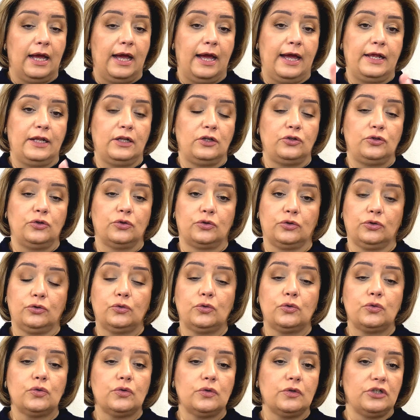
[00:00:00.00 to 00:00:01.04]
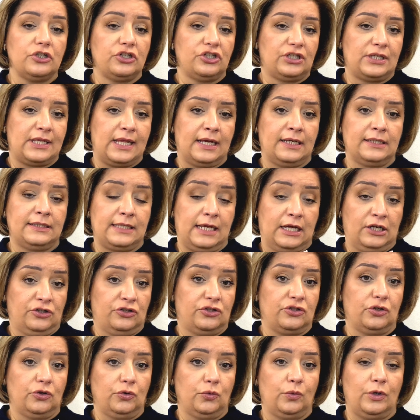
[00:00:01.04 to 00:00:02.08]
and your cool
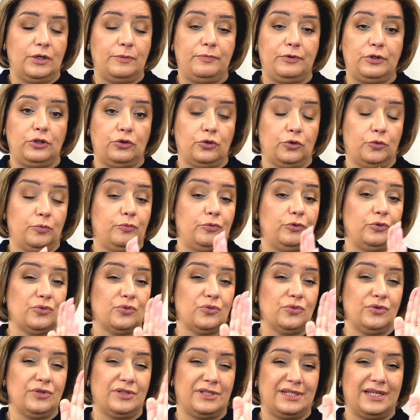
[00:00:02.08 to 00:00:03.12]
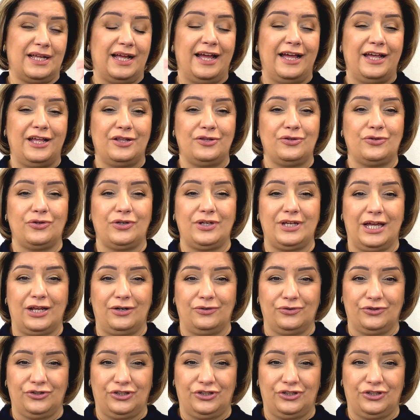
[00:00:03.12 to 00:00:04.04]
section will be your blues and the yellow